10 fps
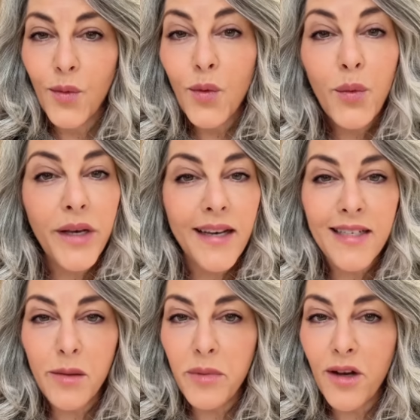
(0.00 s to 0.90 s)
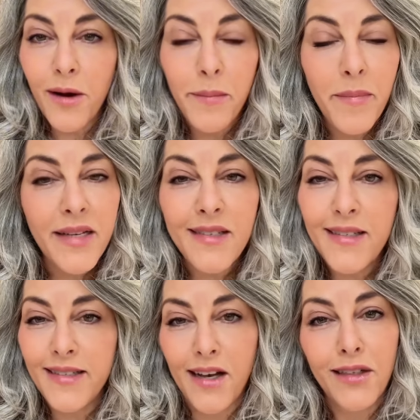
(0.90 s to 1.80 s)
We get to be our messy
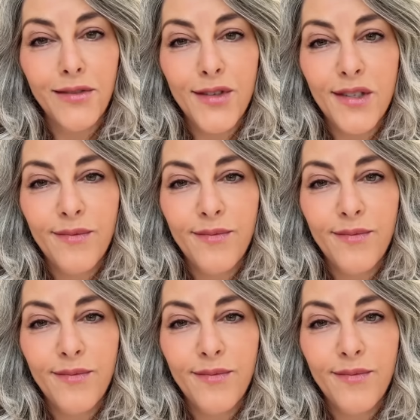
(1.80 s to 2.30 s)
selves.